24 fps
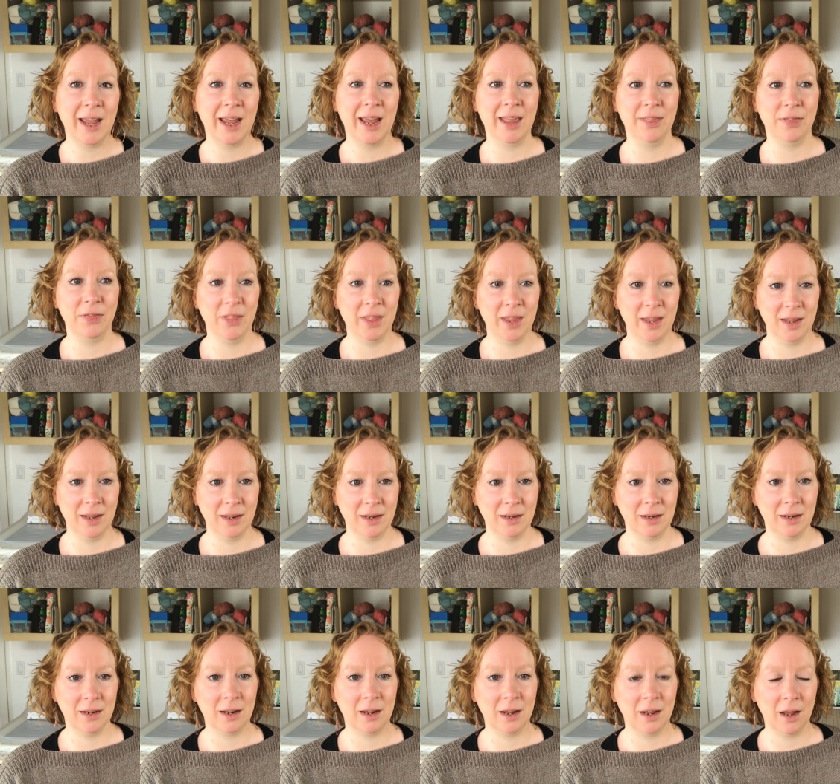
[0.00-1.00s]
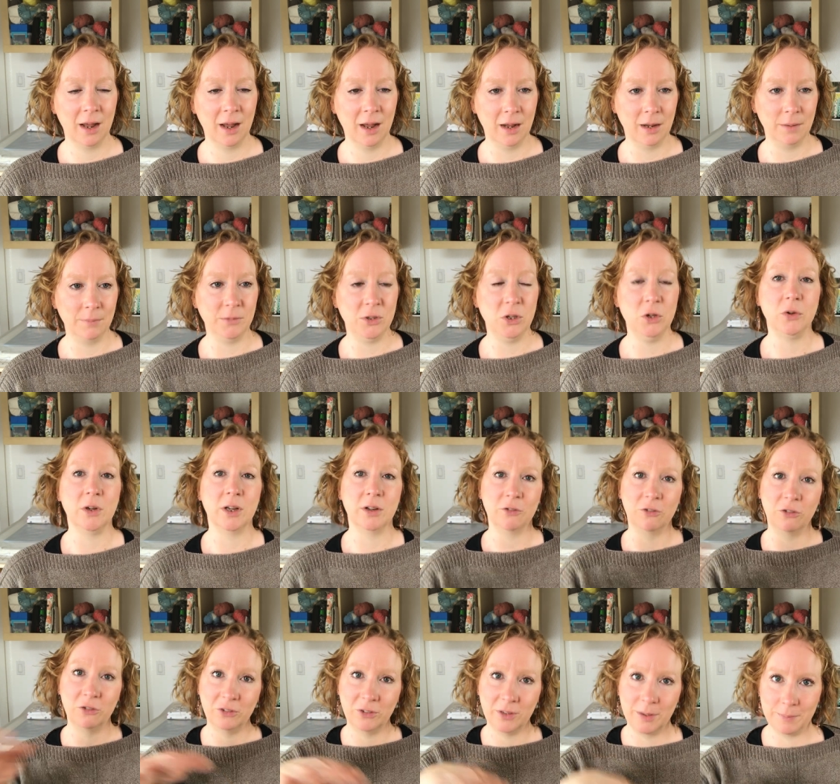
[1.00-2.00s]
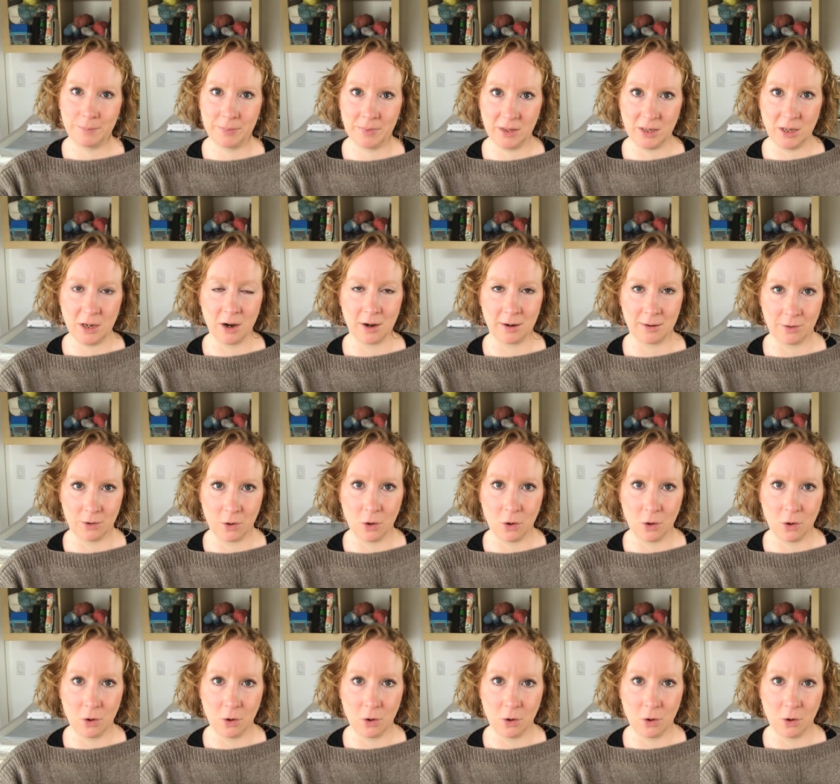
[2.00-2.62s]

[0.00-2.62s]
and then um, you can flip the yarn